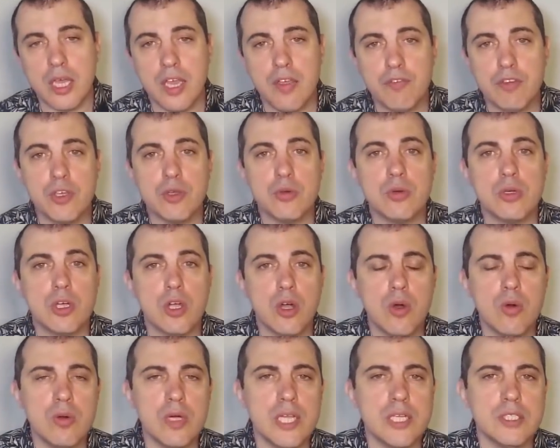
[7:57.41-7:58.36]
If you
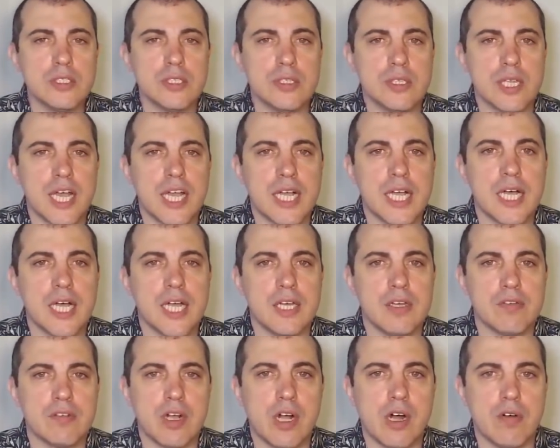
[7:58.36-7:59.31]
go into that
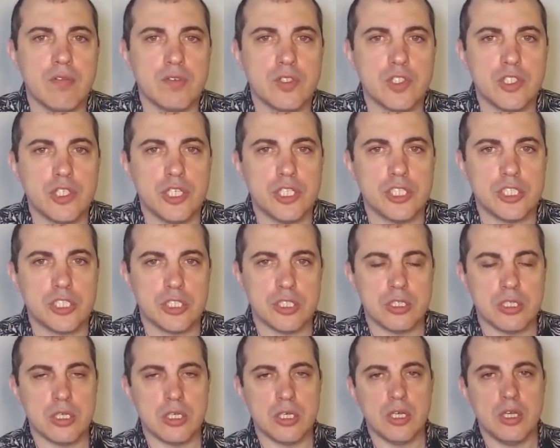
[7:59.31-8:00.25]
kind of
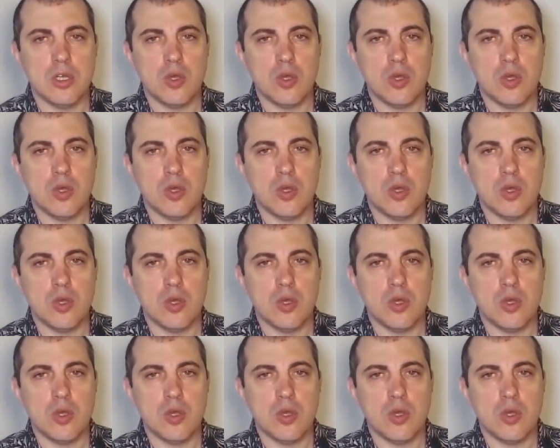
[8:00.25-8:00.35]
conversation,